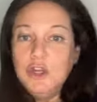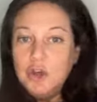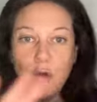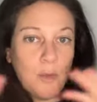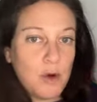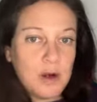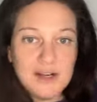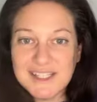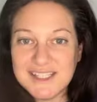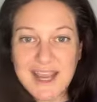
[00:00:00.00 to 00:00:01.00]
No
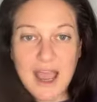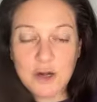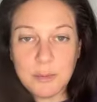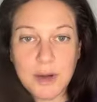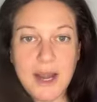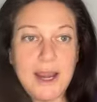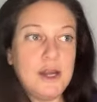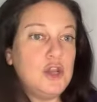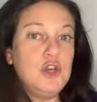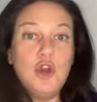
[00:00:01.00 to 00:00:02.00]
more
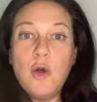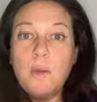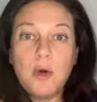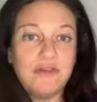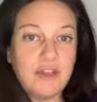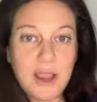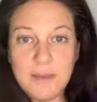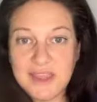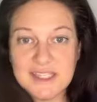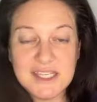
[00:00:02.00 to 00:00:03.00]
scatterbrain, no more
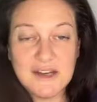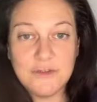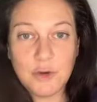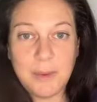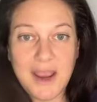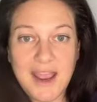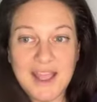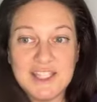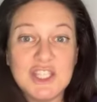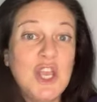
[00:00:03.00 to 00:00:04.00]
flying by the seat of your
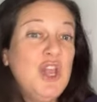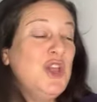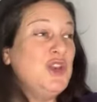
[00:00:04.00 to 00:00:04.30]
pants,